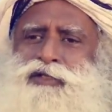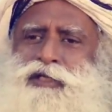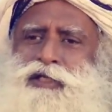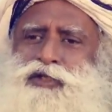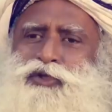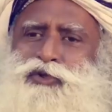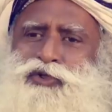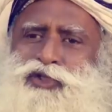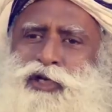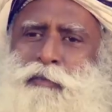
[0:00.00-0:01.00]
needs to
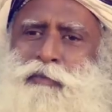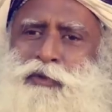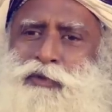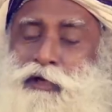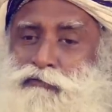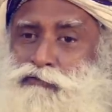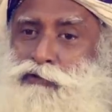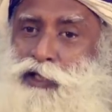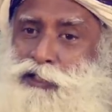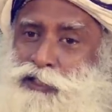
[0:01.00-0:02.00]
jump to their
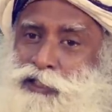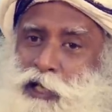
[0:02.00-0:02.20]
fullest